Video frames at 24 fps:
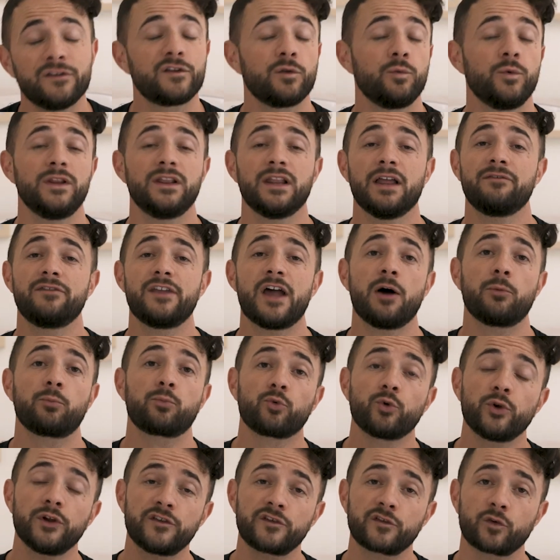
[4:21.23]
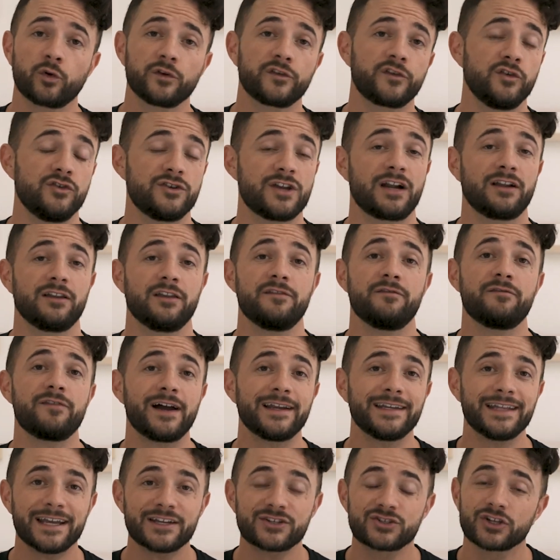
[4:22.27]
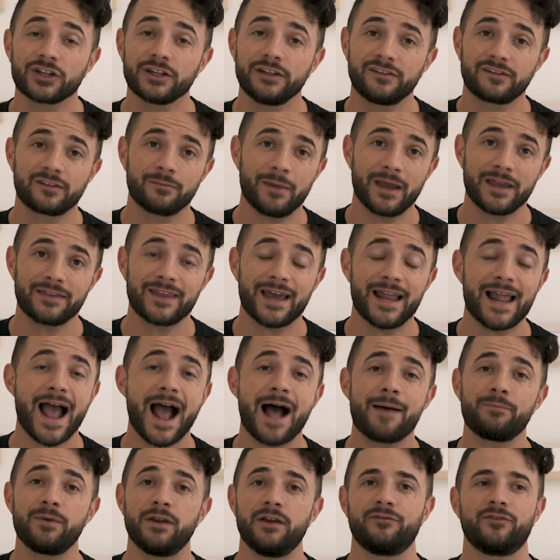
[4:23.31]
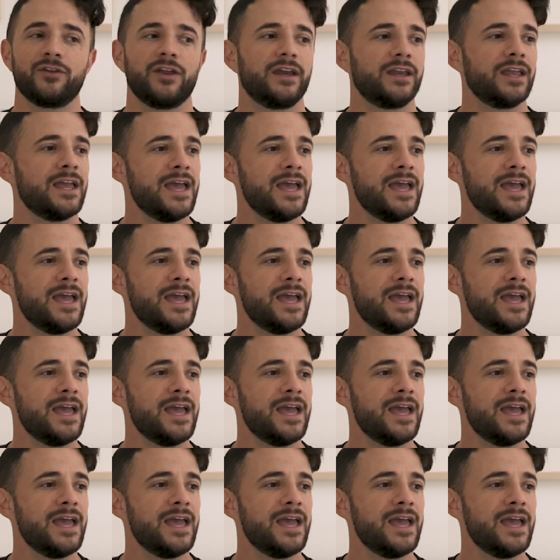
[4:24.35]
So we'd love to help resource you not only financially to make that happen. If you're like,